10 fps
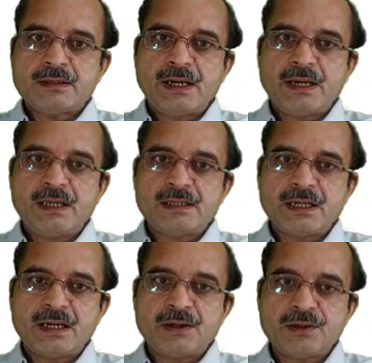
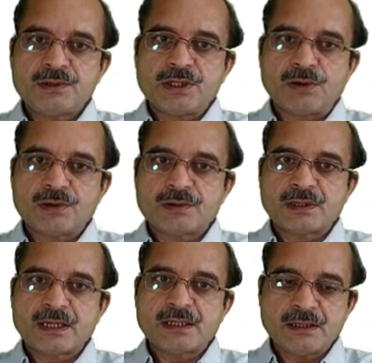ddz into 0. So
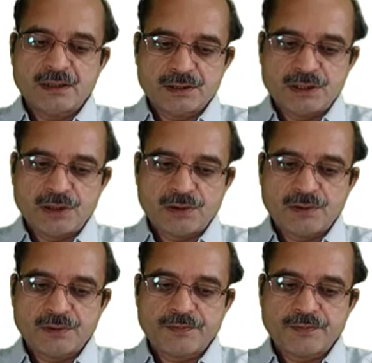that is 0.